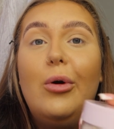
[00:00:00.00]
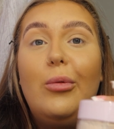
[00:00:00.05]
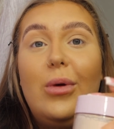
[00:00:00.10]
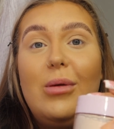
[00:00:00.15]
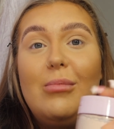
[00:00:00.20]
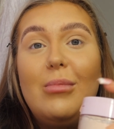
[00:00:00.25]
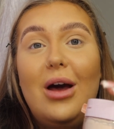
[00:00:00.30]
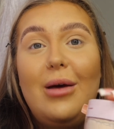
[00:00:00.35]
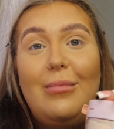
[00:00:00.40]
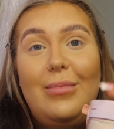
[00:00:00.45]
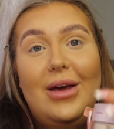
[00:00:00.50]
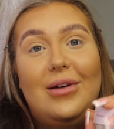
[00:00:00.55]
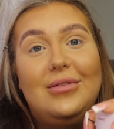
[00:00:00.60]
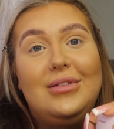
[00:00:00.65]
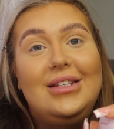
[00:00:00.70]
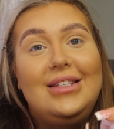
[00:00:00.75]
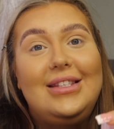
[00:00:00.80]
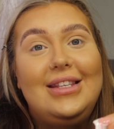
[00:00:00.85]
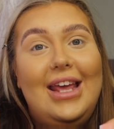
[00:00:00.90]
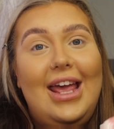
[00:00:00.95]
but we might be able
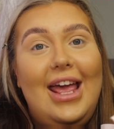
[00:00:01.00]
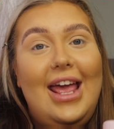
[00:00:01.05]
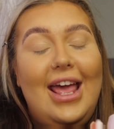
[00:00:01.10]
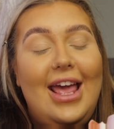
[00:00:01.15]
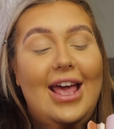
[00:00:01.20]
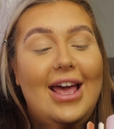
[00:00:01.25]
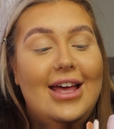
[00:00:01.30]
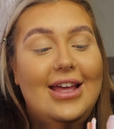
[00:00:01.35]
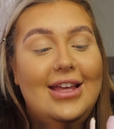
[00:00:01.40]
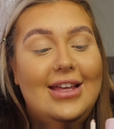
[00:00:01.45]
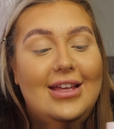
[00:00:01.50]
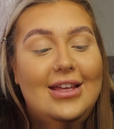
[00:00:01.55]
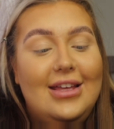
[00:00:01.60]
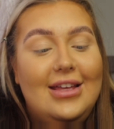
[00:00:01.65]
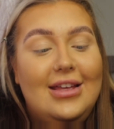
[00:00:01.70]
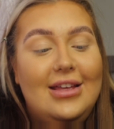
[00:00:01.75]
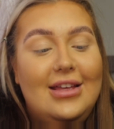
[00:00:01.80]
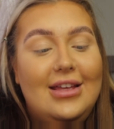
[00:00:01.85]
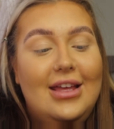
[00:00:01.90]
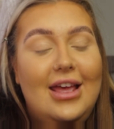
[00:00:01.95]
to see
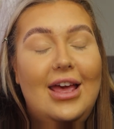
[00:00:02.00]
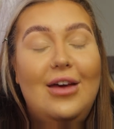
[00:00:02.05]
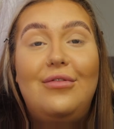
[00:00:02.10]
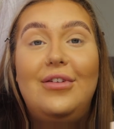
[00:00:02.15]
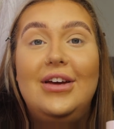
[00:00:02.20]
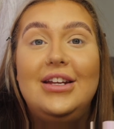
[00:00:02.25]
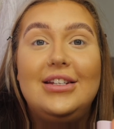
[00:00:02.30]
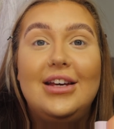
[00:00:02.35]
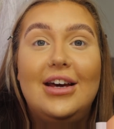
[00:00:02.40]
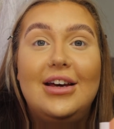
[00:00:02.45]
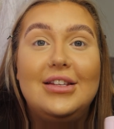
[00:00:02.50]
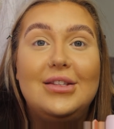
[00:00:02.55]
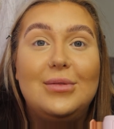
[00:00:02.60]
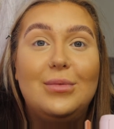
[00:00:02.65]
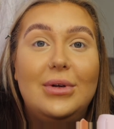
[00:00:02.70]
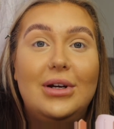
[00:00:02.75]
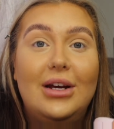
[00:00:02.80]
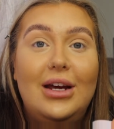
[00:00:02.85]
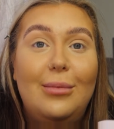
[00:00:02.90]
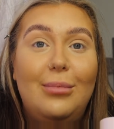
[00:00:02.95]
if it does
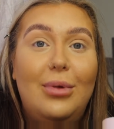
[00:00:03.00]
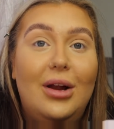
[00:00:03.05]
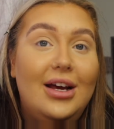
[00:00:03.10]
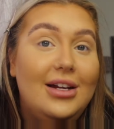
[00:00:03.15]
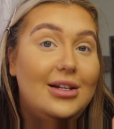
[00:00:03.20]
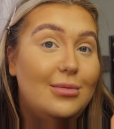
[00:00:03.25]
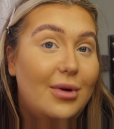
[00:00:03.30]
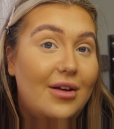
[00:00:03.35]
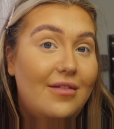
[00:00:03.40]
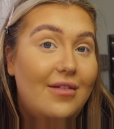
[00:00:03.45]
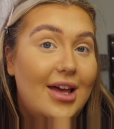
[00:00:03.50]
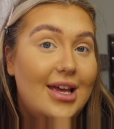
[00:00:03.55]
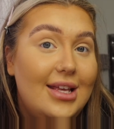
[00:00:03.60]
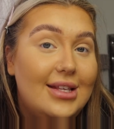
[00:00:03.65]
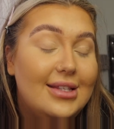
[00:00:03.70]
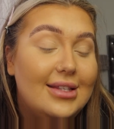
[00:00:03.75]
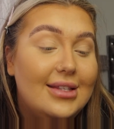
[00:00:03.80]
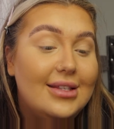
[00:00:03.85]
when I apply it to my face.